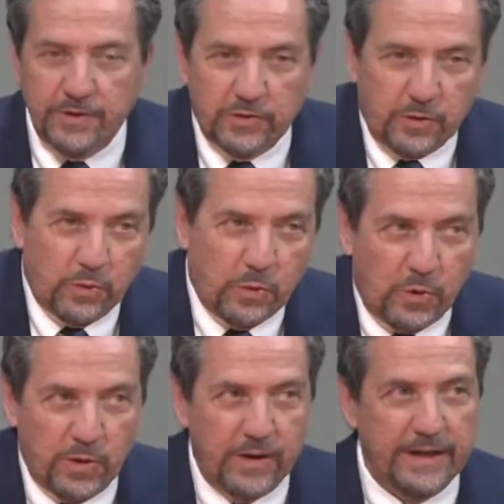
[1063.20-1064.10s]
there's a
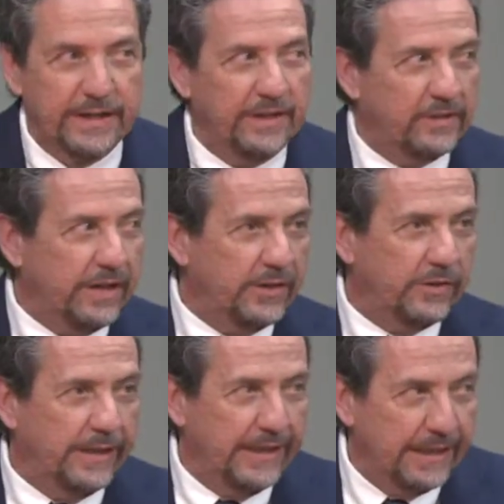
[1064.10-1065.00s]
war in this
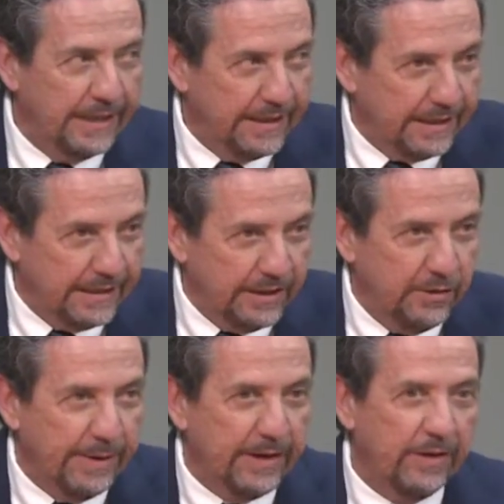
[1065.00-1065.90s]
country
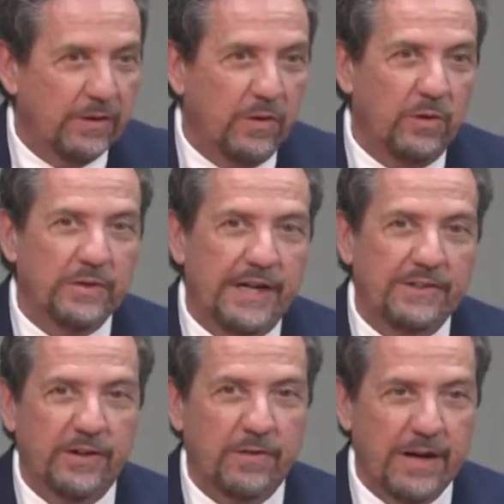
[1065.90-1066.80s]
you better hold
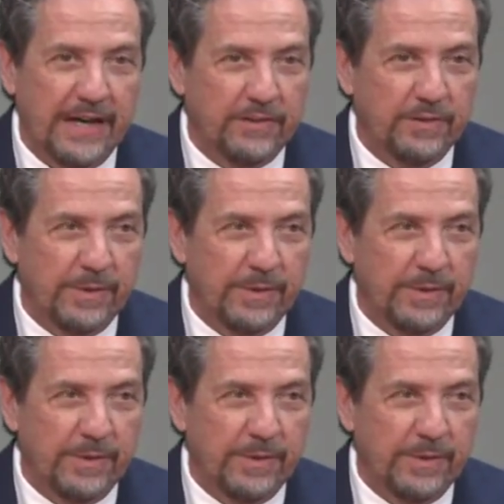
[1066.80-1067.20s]
down your rights.